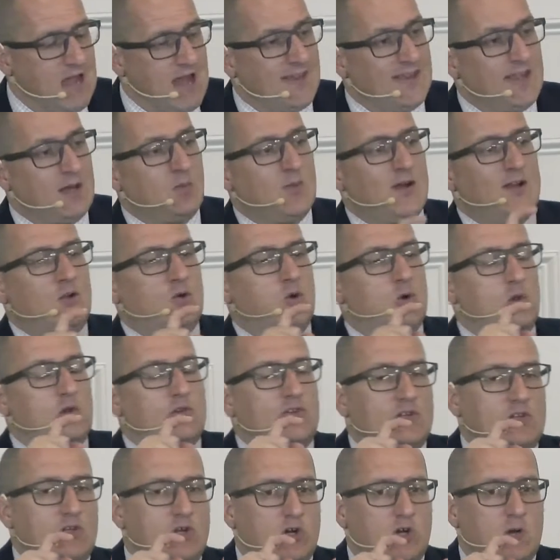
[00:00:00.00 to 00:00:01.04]
And then we're called
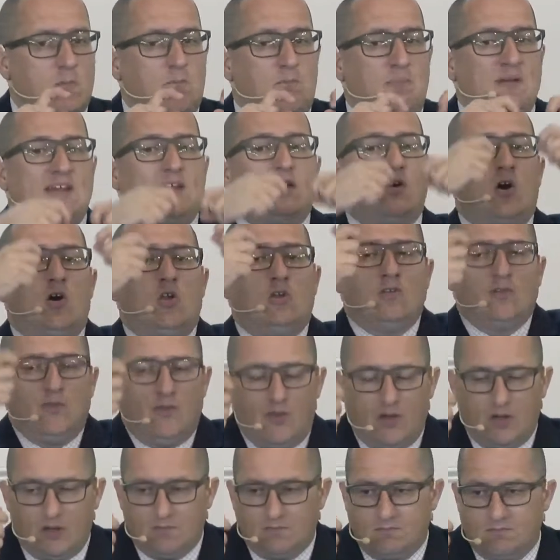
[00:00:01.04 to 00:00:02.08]
to look beyond
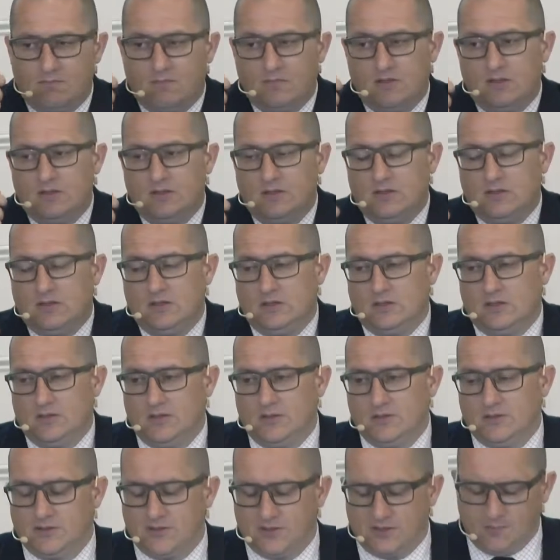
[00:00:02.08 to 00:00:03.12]
them
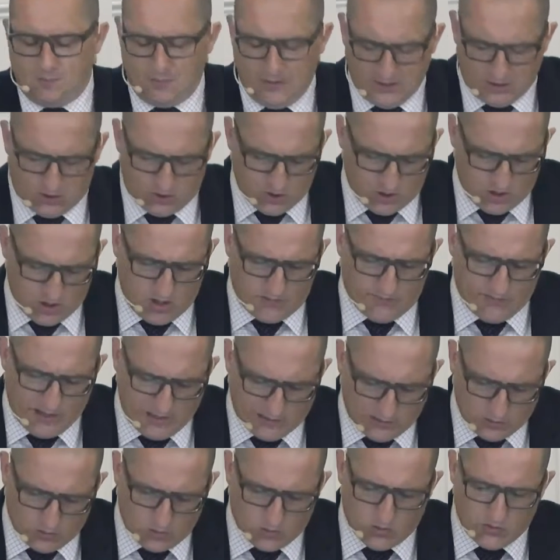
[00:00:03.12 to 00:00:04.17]
to the picture of our
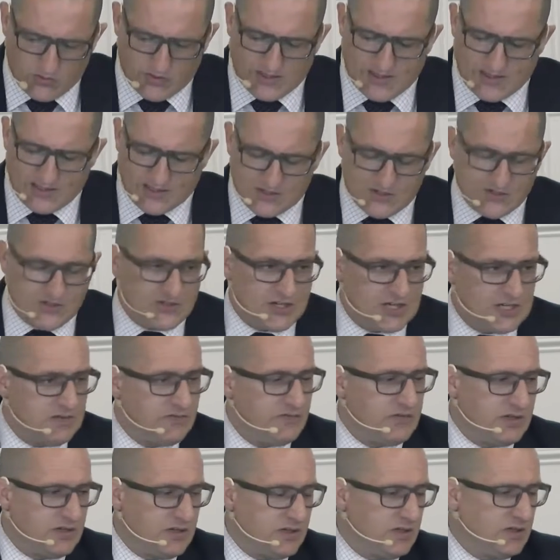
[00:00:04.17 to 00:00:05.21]
Lord and
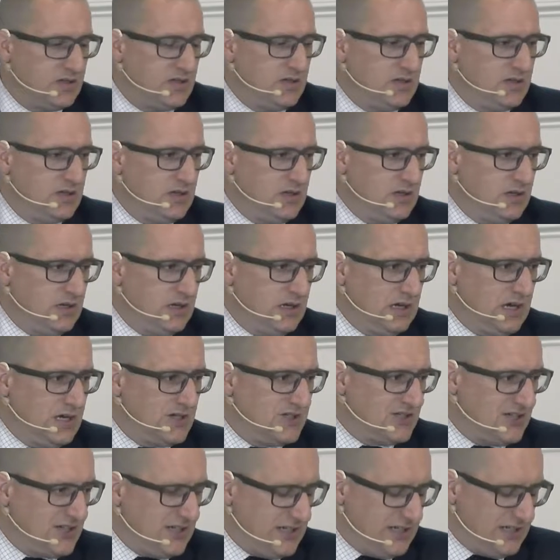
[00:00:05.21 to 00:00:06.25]
Savior
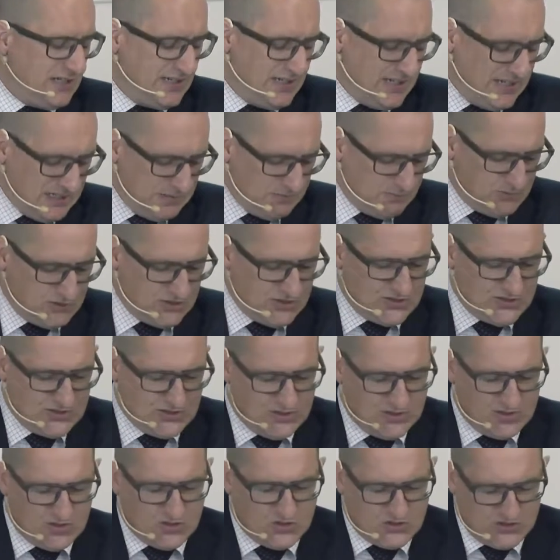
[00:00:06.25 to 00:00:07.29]
as he
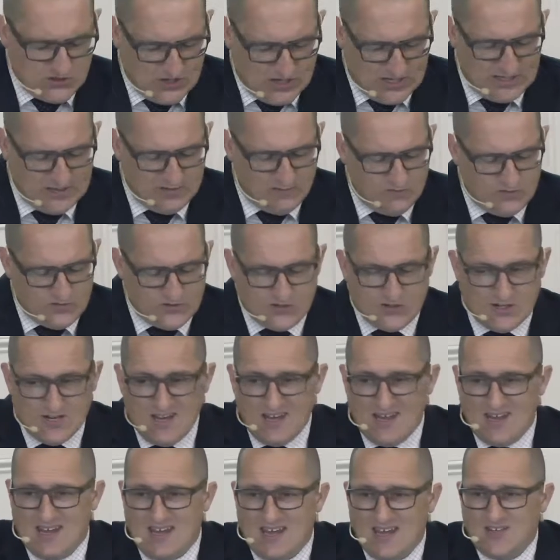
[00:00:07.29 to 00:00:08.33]
keeps, saves,
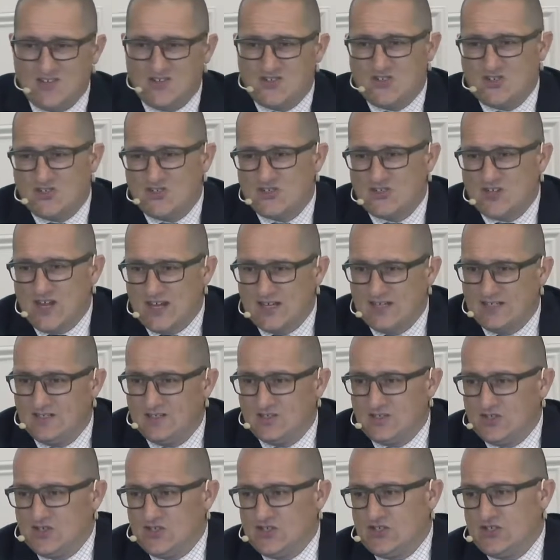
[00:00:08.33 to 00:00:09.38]
and
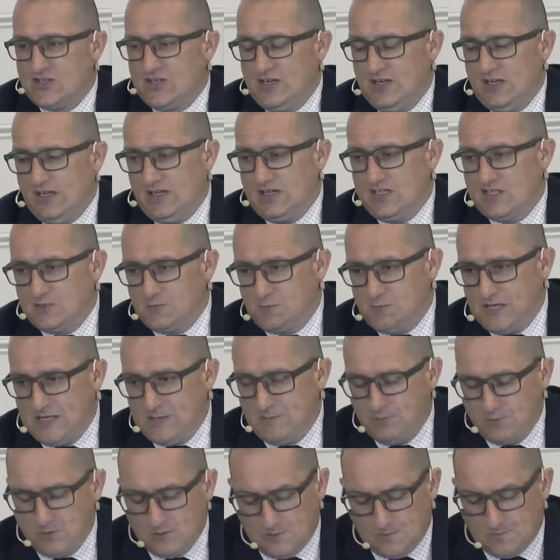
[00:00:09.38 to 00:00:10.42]
sustains his
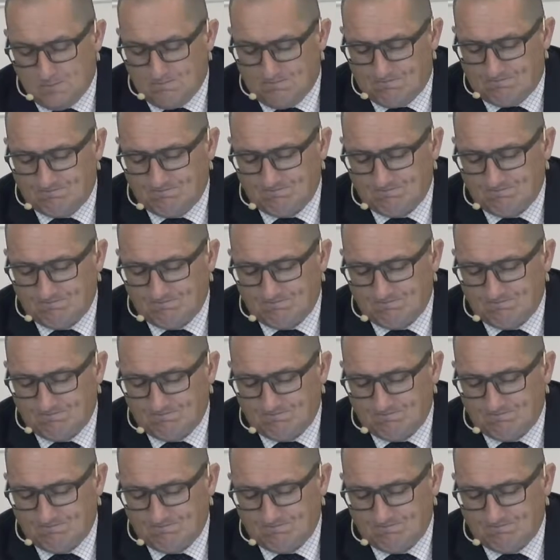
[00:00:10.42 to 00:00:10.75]
people.